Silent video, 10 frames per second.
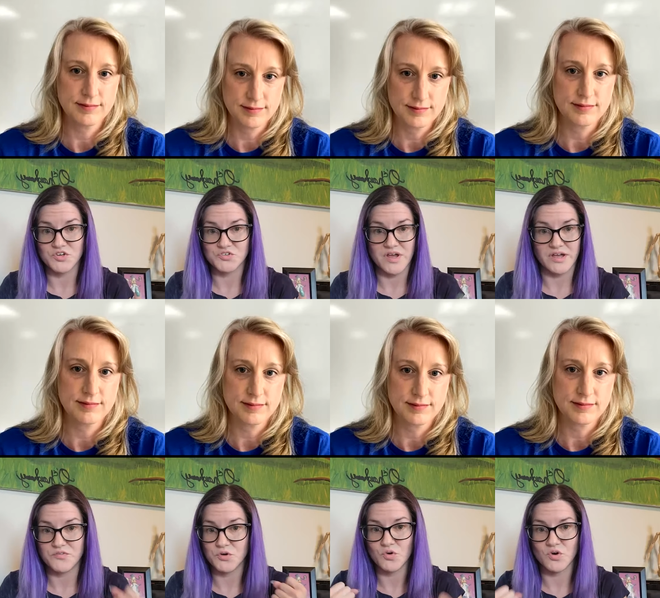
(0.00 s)
Speaker 1: the track. I
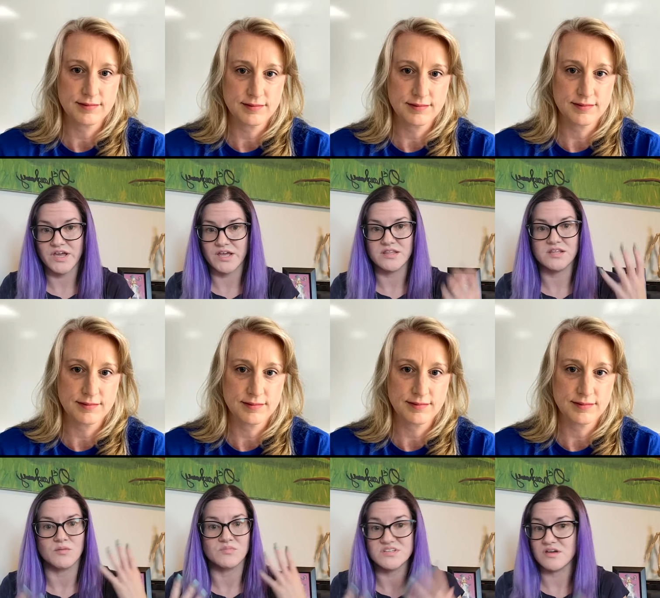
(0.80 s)
feel great and then
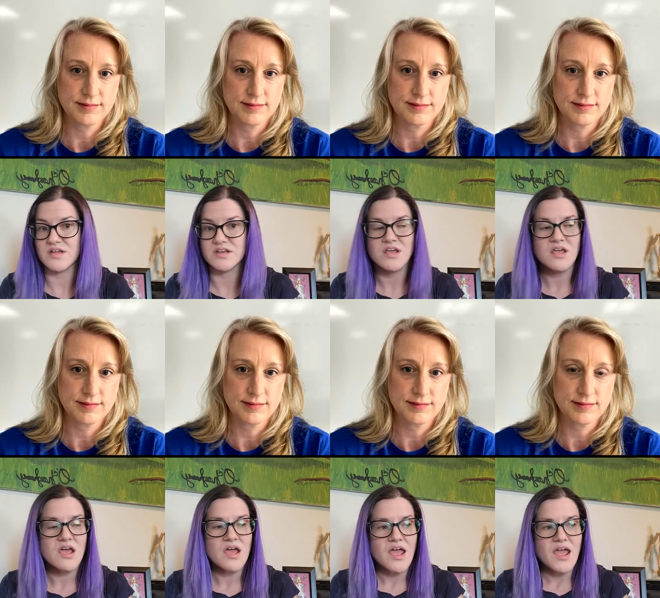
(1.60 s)
I'm done.
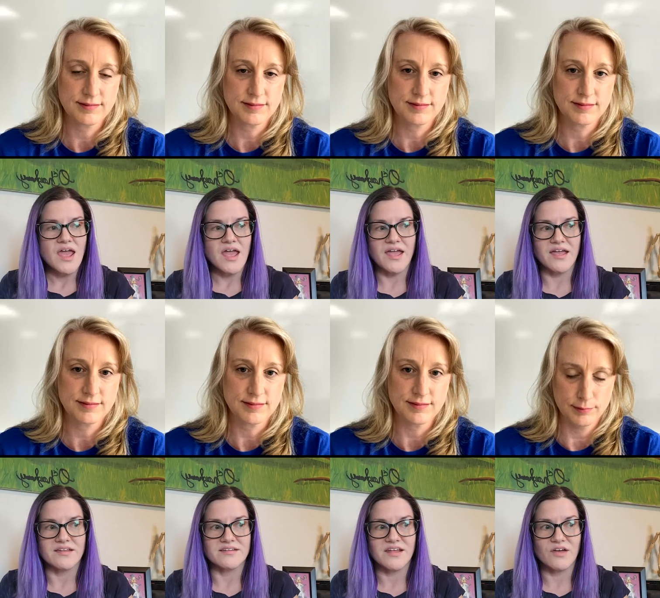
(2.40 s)

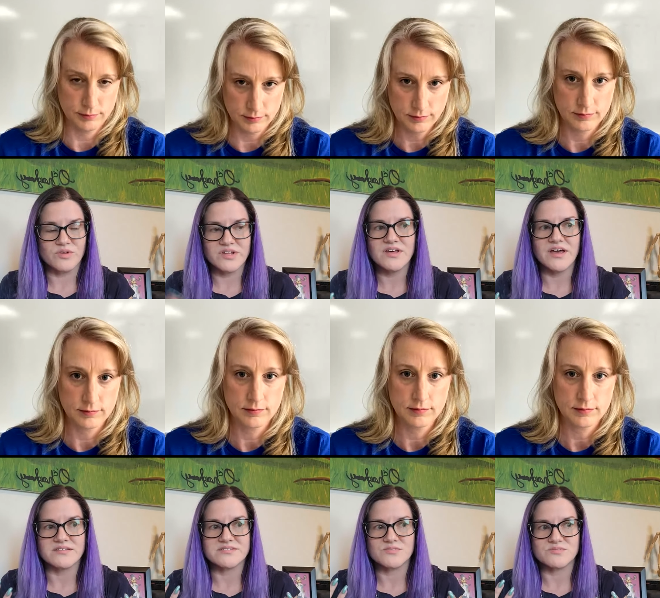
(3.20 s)
And I mm-hmm.
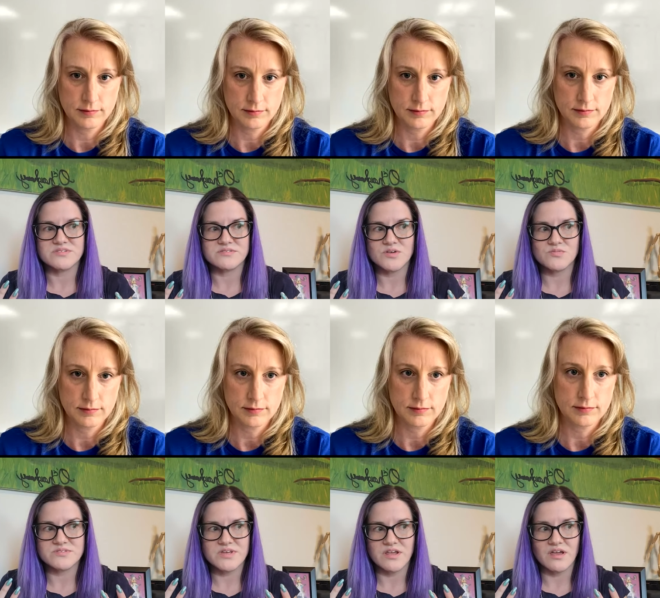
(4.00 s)
realized it was because I
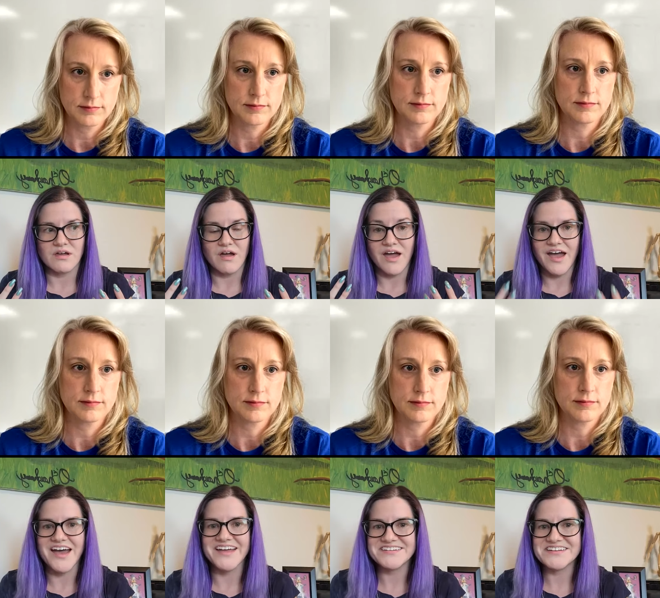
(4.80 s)
was getting
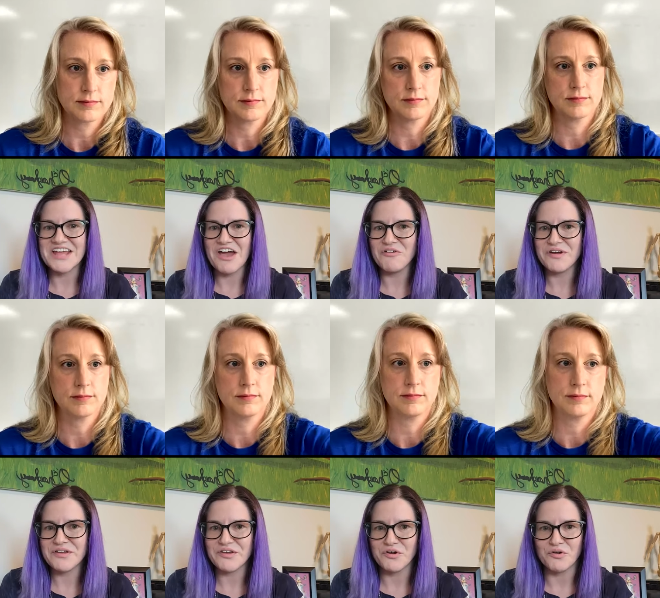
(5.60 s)
hot. And now I
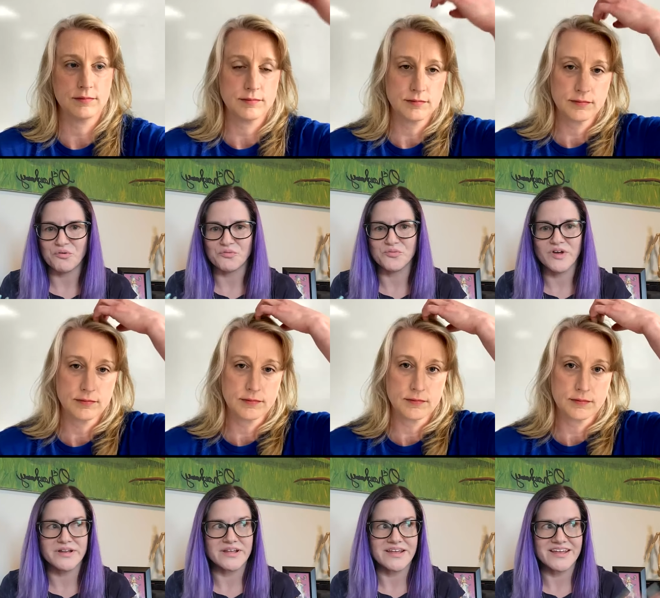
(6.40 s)
can go
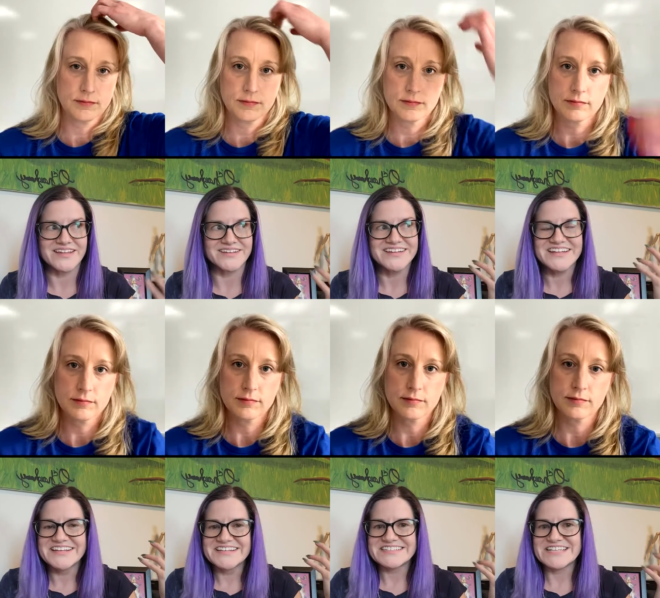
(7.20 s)
running in
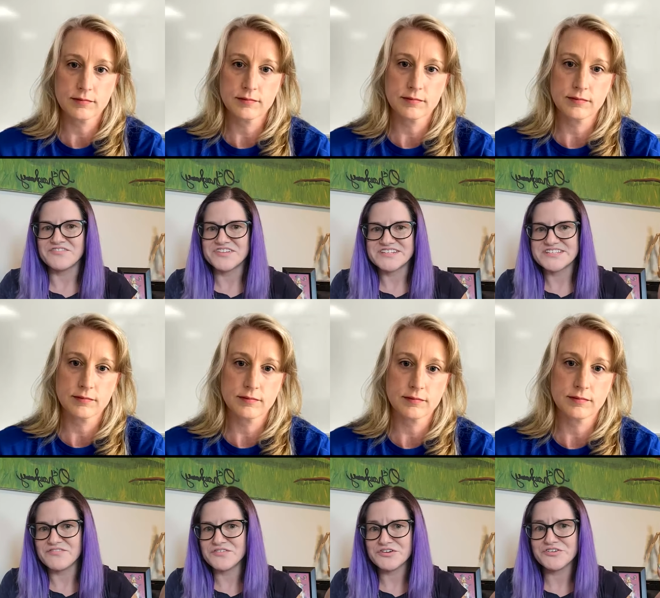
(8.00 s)

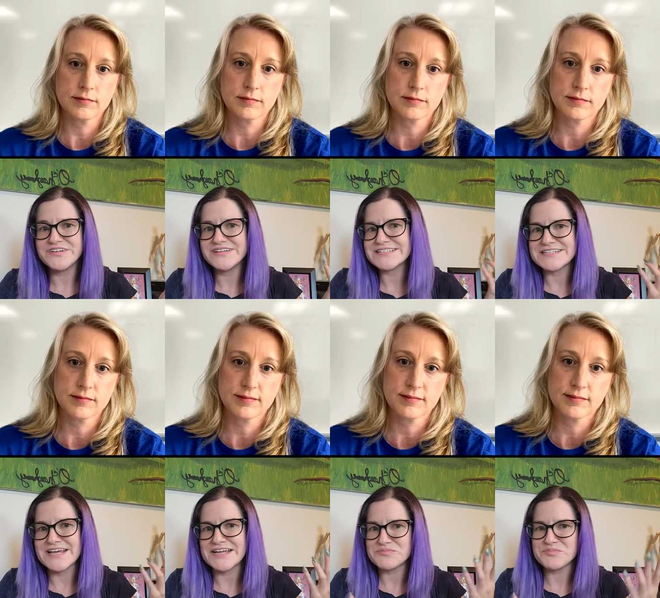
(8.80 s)
77 degrees and
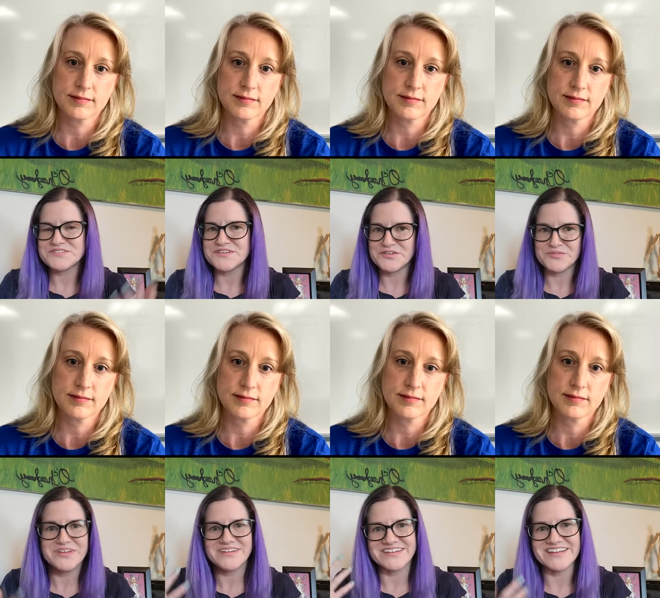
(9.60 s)
90%
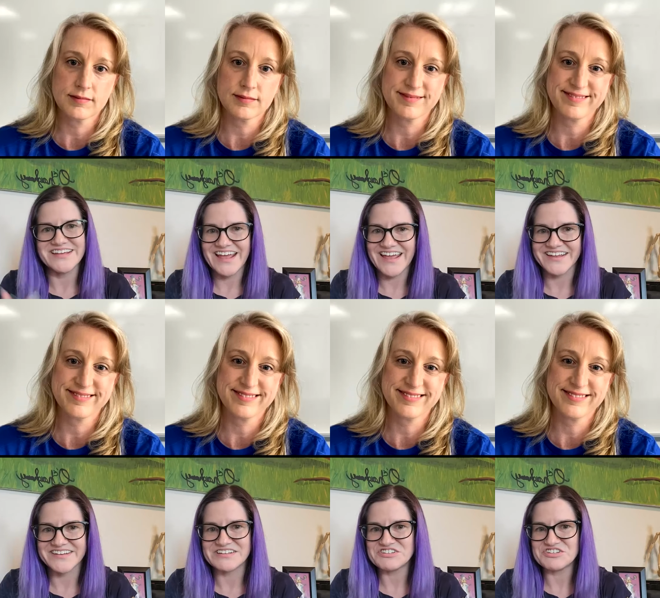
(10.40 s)
humidity.
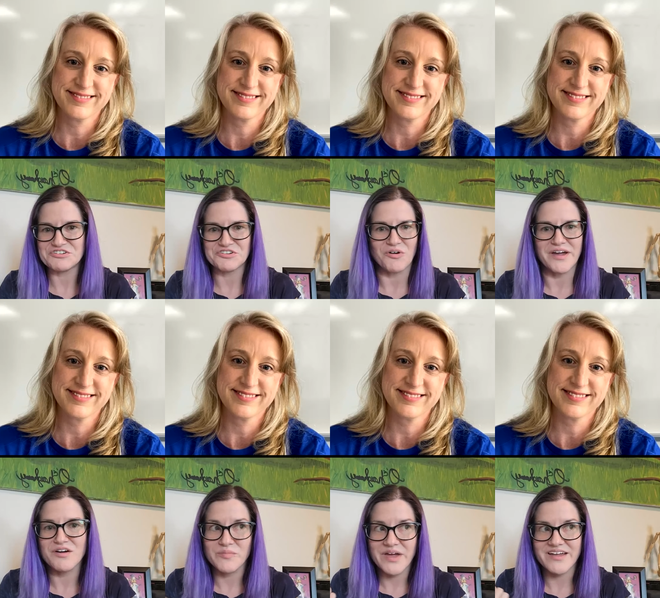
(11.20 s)
And, you know, I
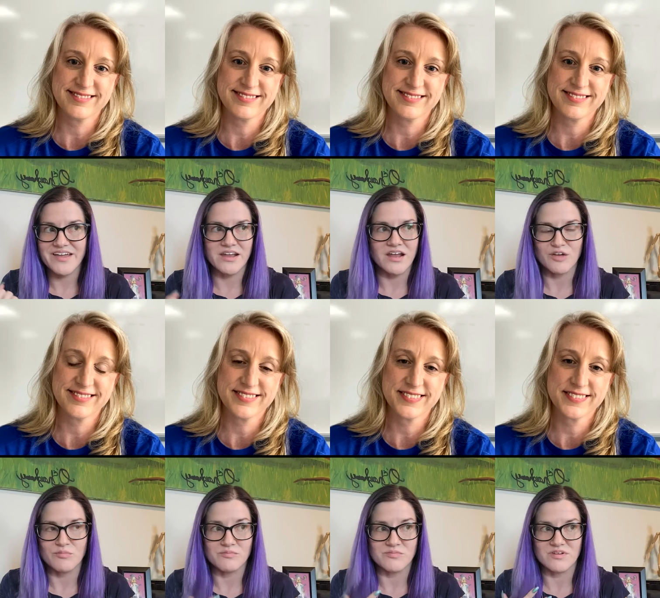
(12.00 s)
come back and
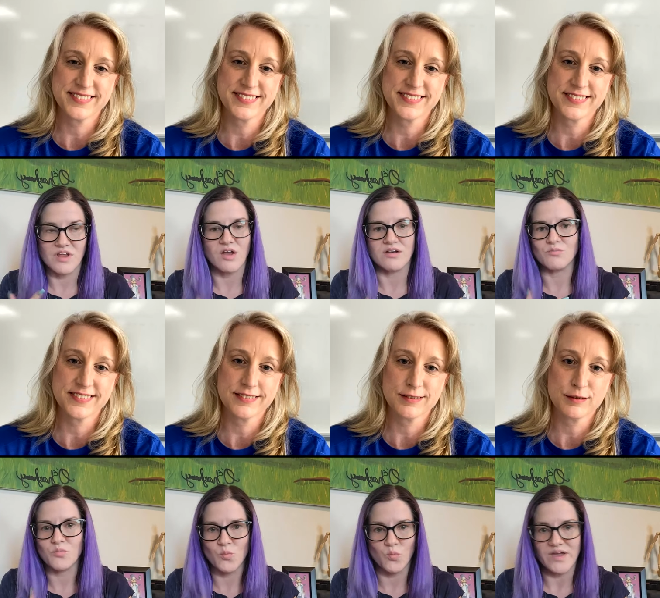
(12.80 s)
I'm not
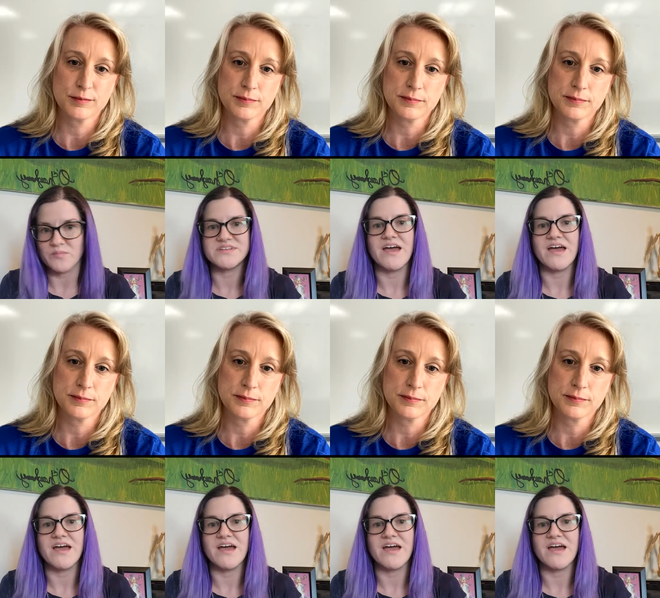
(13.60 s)
wiped